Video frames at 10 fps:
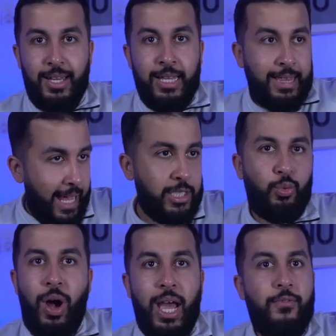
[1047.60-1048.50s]
That's
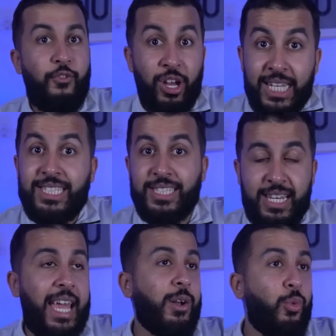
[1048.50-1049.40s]
why, for his
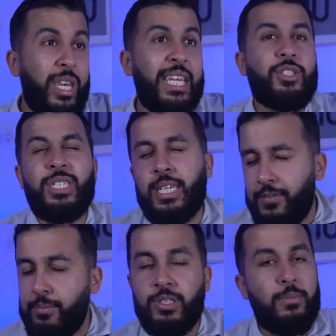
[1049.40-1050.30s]
sake, we need to give
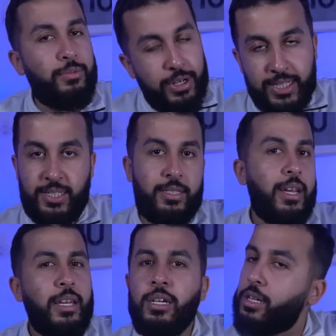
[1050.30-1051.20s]
him some rest.
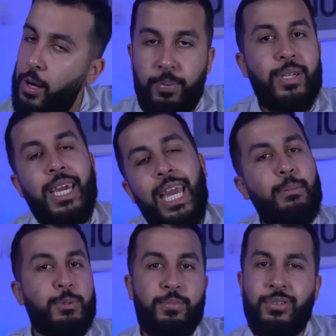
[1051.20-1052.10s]
Couple
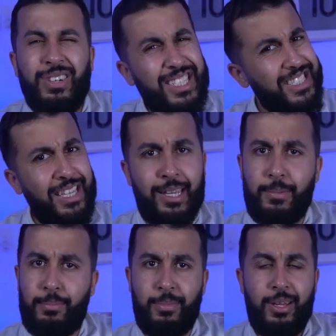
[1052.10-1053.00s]
games, bro. Rest
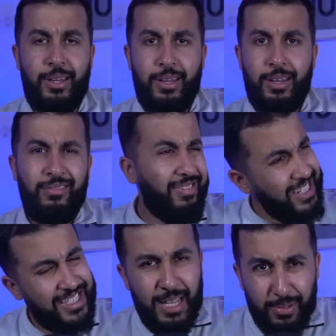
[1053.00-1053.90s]
him.
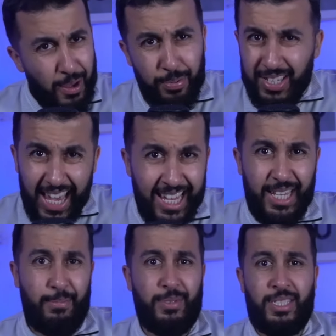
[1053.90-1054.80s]
Rest him. Couple
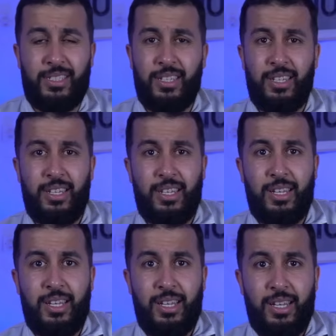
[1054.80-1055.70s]
games.
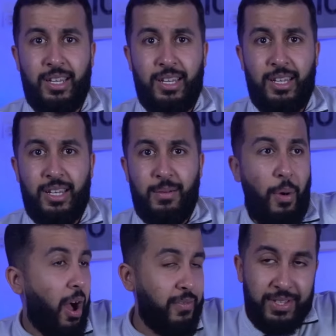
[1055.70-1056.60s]
But
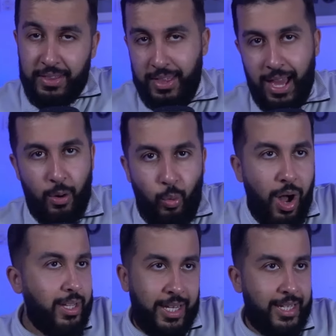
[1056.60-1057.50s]
other than that,
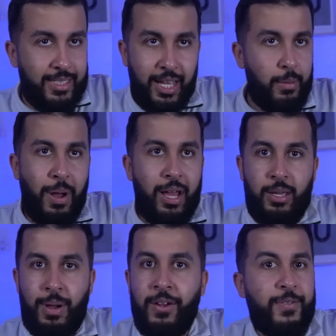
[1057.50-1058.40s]
what can I say about
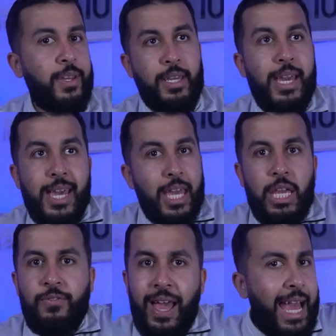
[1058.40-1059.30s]
him? I think
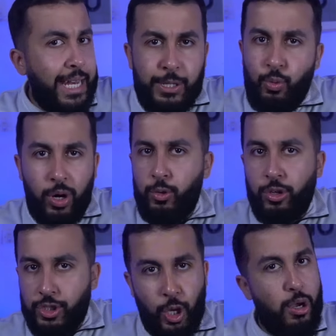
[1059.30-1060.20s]
if anyone
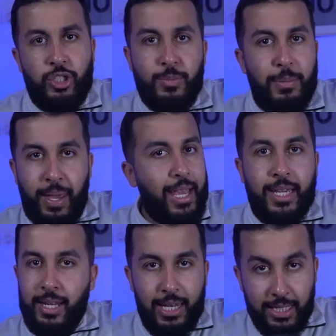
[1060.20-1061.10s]
was going to be making
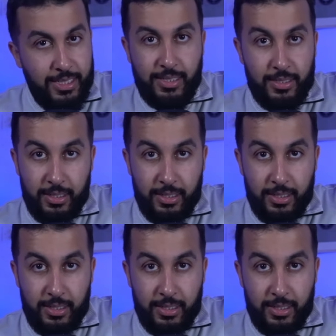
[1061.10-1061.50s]
a list,